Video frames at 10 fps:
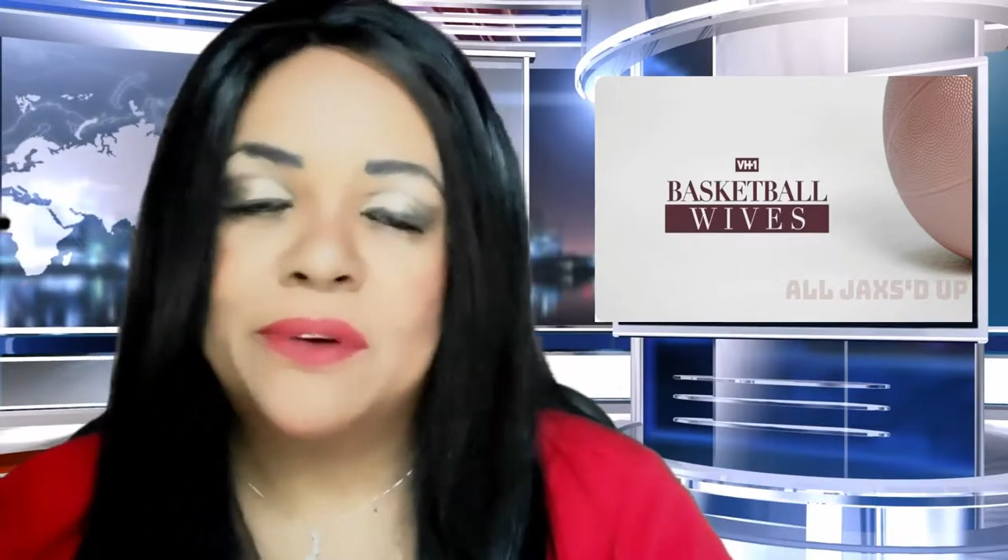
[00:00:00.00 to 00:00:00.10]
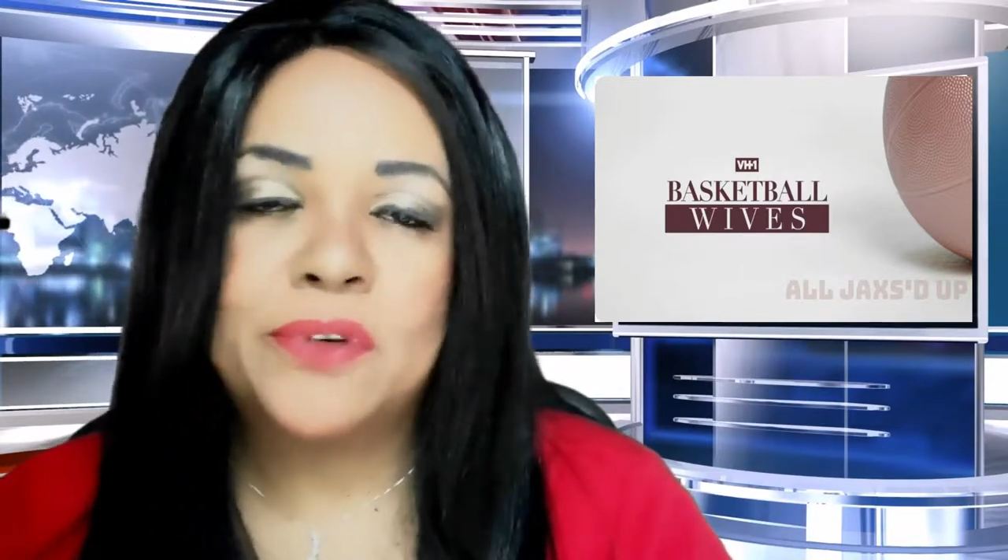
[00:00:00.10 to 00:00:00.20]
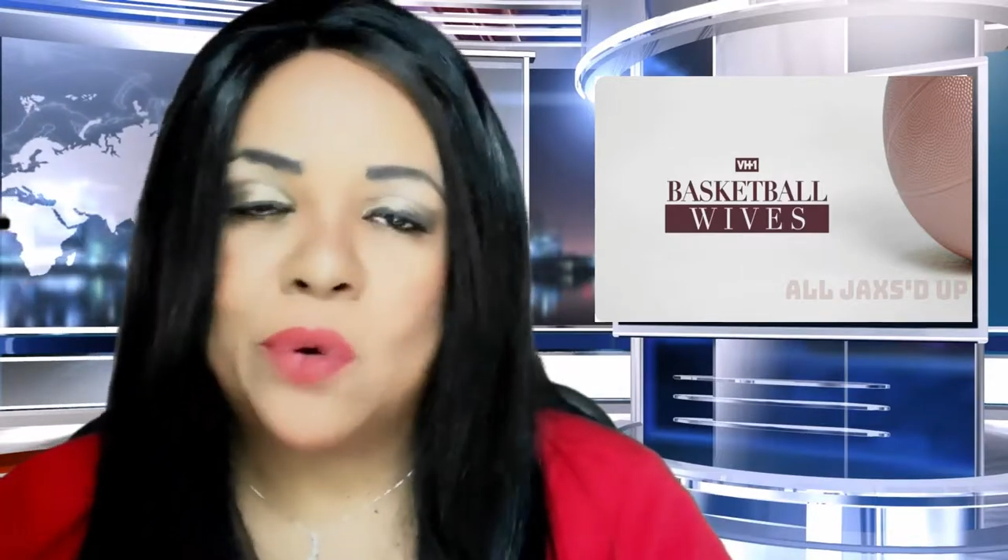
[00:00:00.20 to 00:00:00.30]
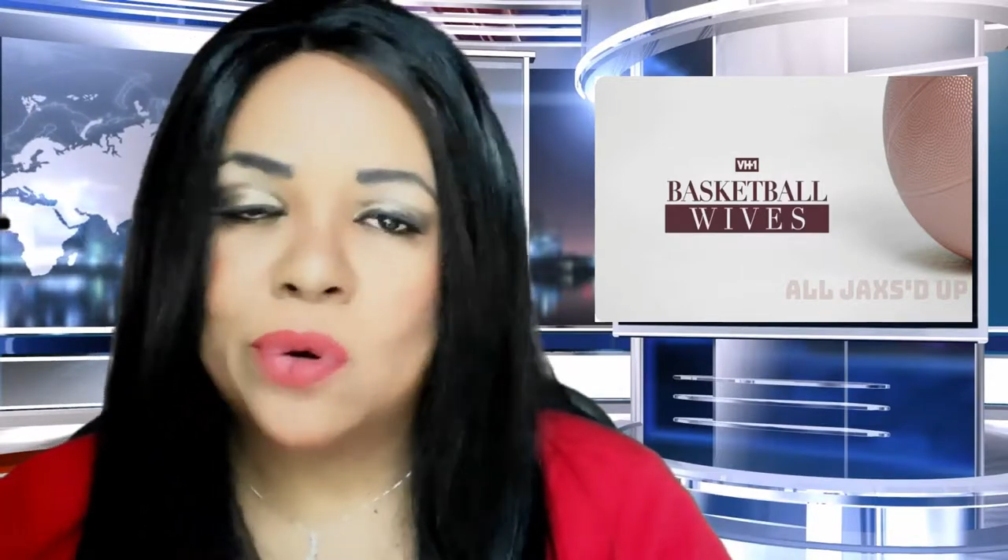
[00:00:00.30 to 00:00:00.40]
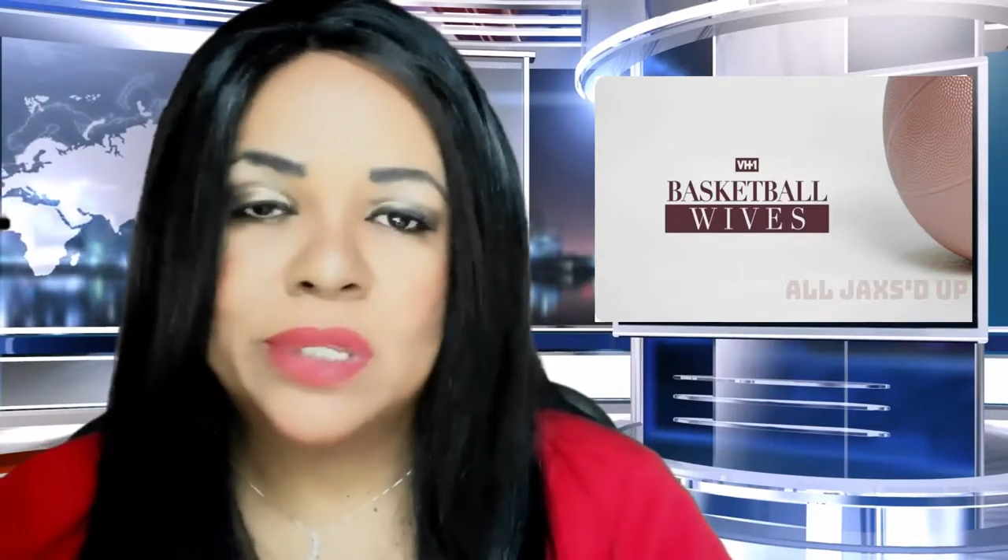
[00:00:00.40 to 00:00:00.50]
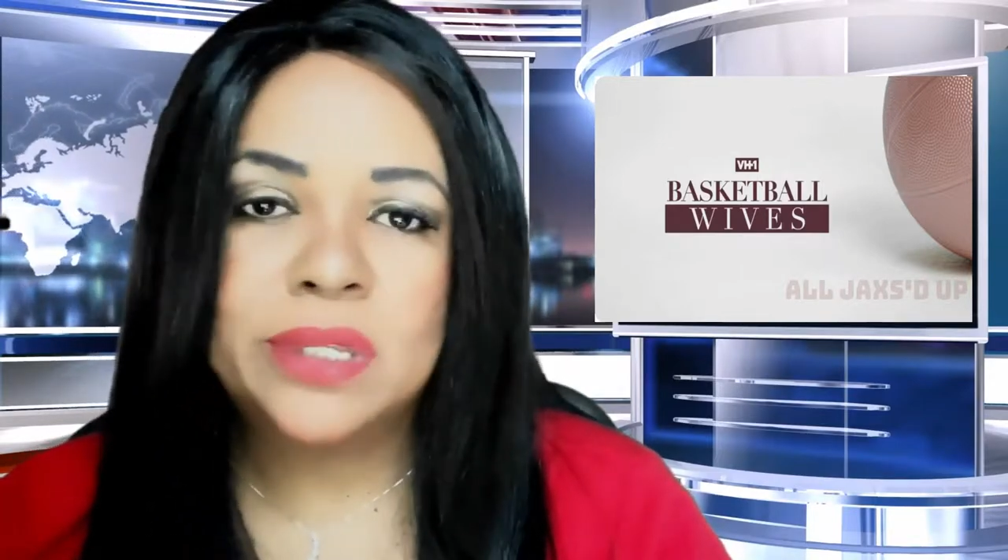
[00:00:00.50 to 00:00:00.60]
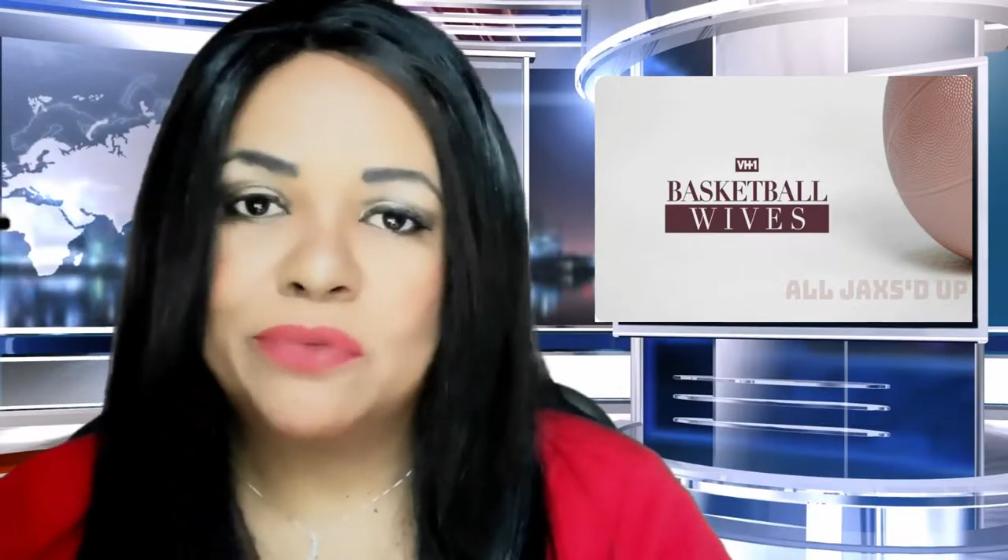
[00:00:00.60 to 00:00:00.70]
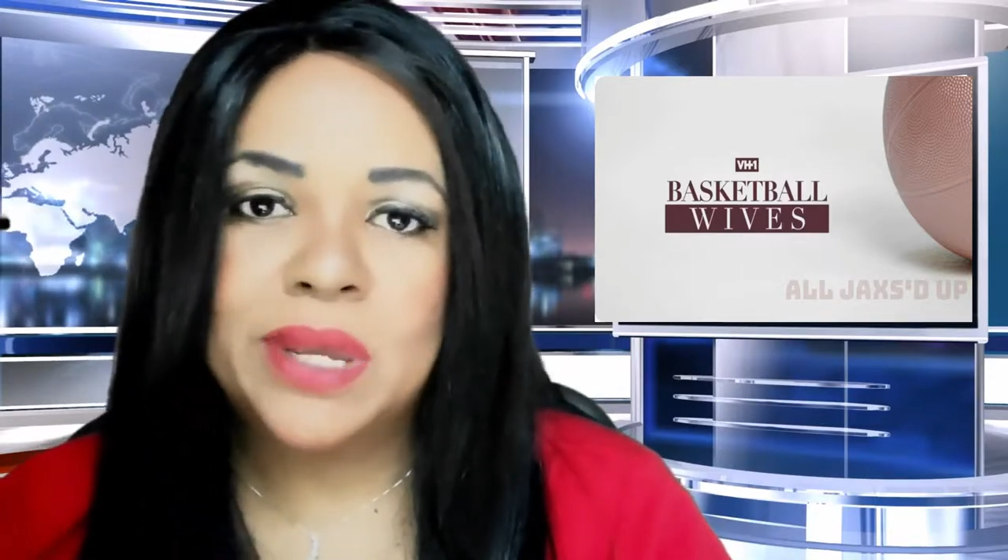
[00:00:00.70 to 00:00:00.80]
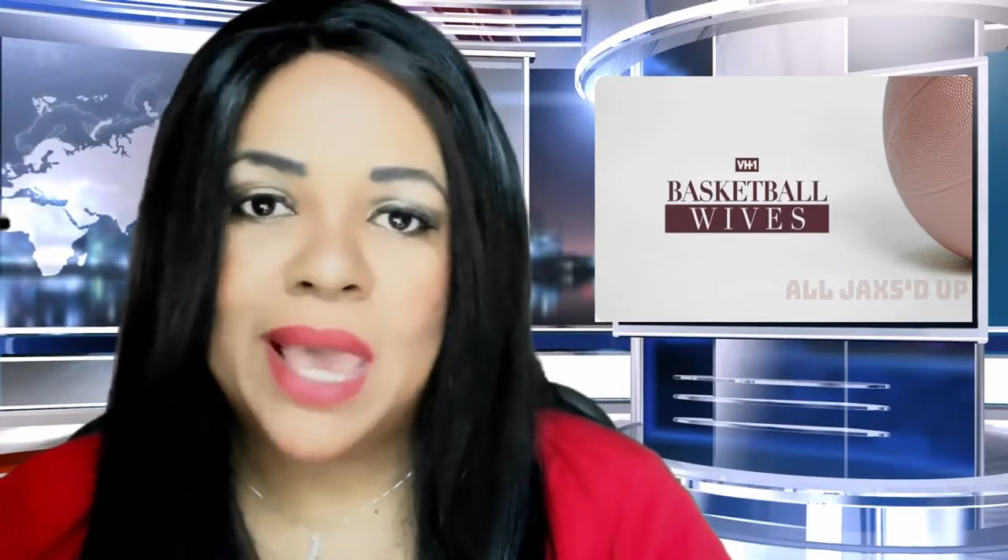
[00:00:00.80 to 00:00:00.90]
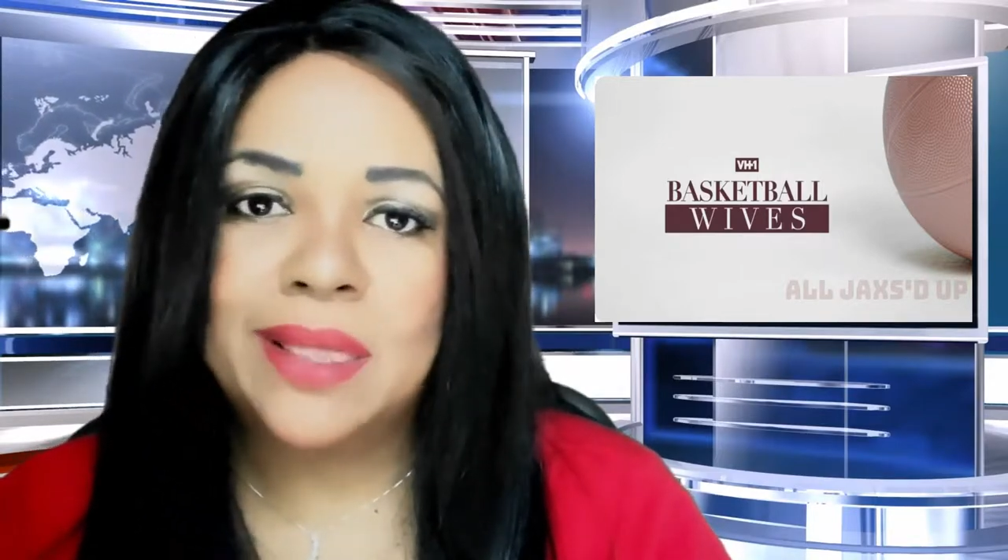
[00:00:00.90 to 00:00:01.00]
of course, in
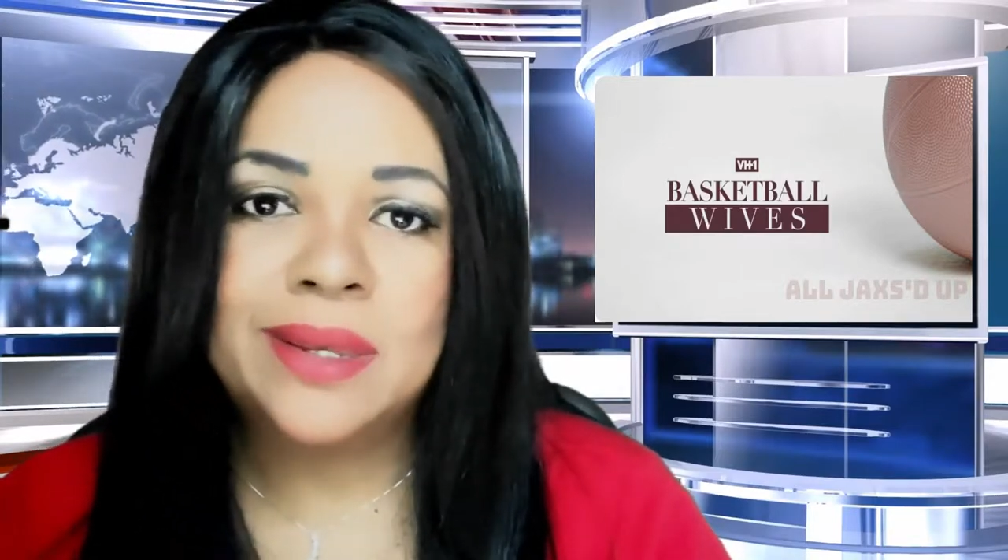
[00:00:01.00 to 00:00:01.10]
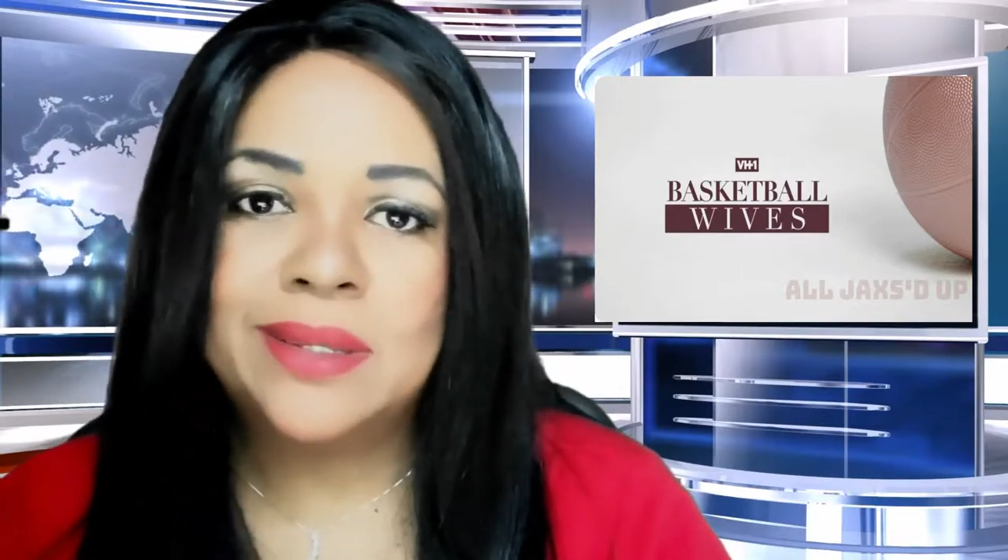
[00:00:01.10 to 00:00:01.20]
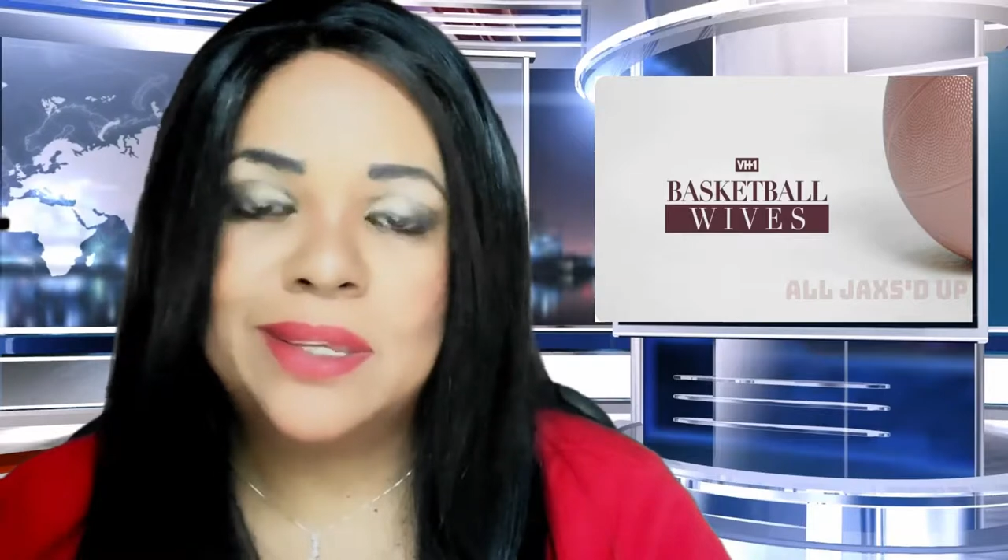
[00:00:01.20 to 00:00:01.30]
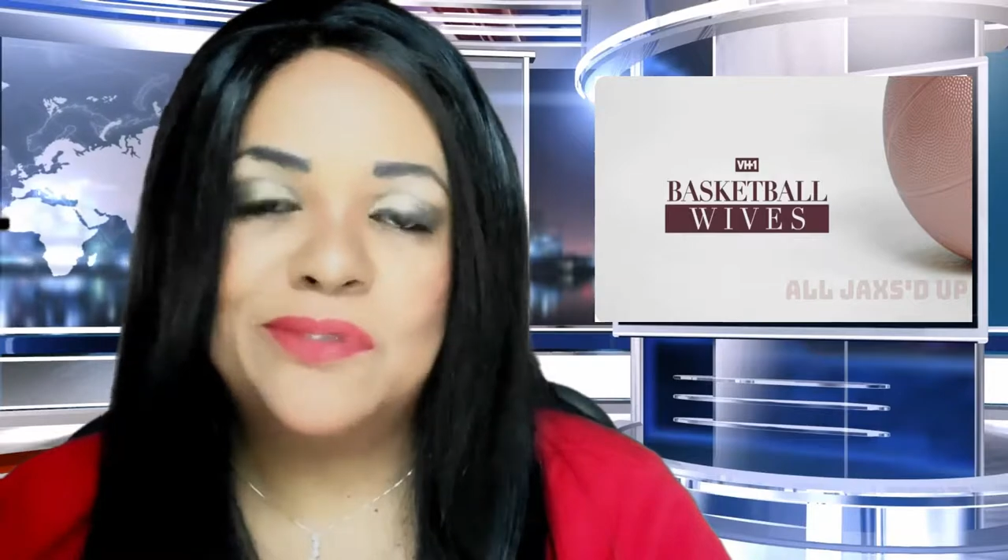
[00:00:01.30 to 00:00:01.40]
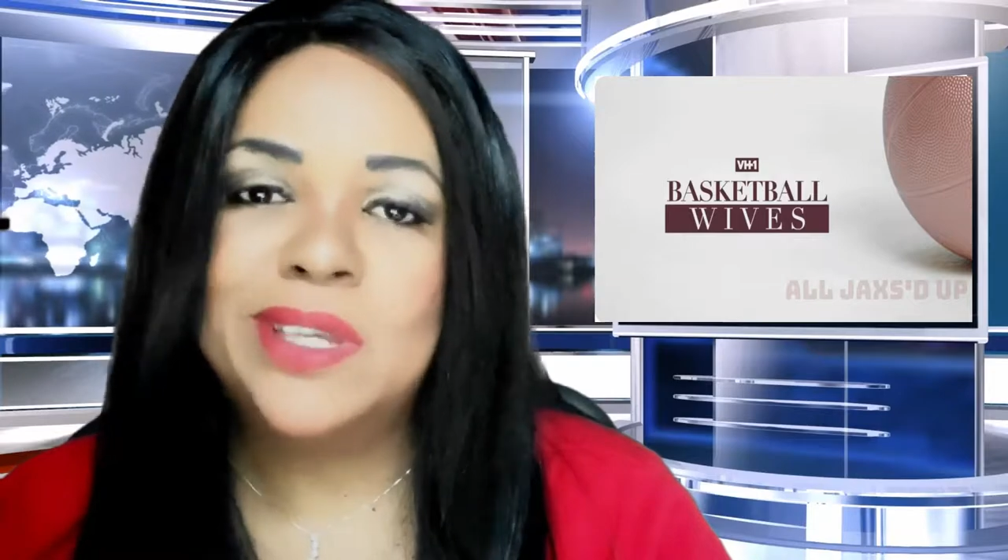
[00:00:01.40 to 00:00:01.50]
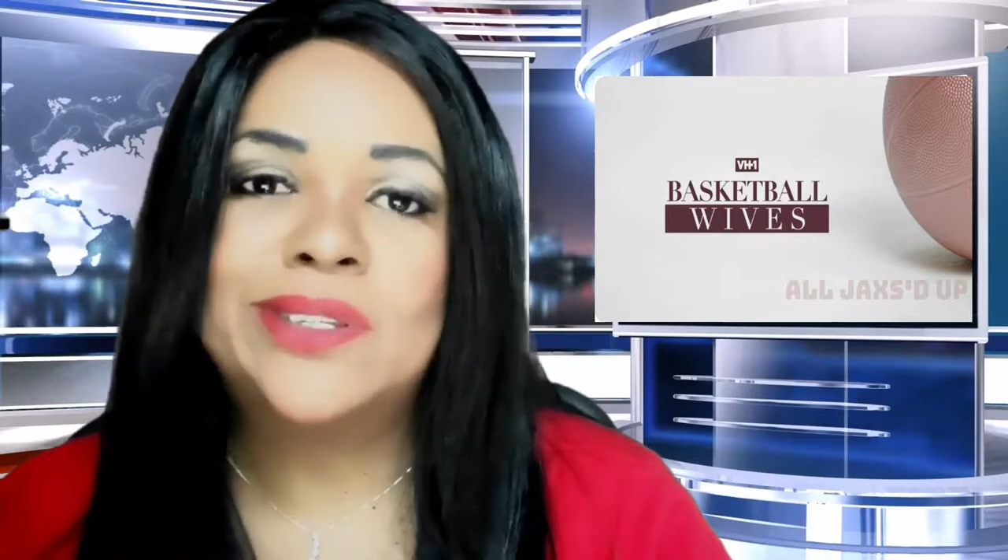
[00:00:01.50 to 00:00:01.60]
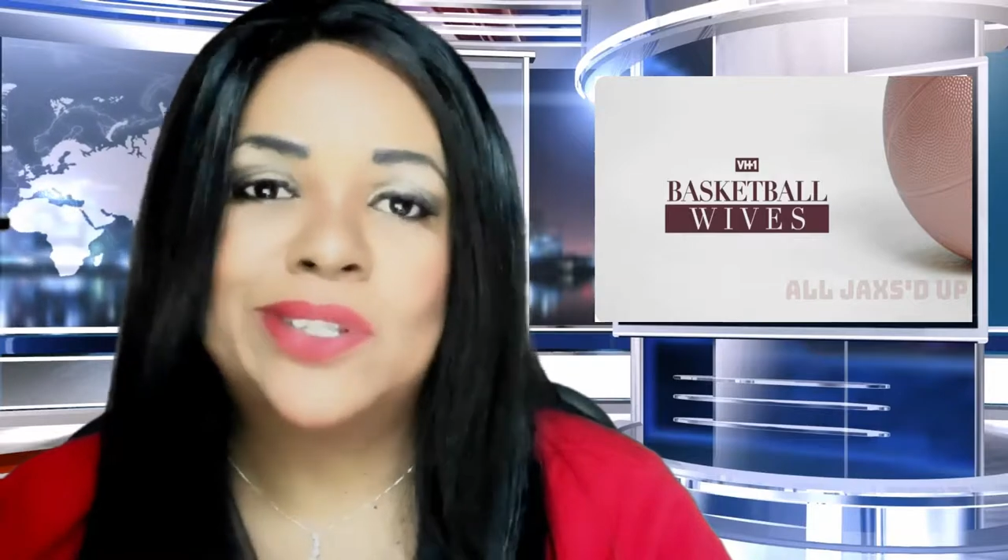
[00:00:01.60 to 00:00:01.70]
reality TV